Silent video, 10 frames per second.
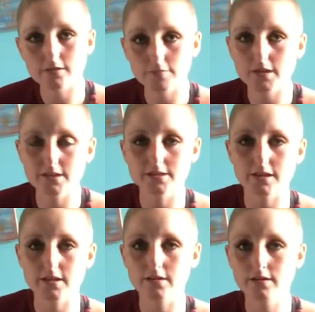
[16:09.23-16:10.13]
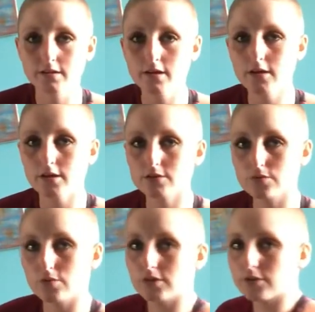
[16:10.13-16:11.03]
my leg's there. So
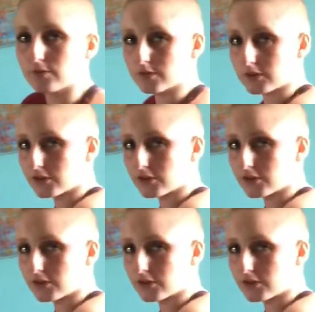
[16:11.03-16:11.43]
what I do is I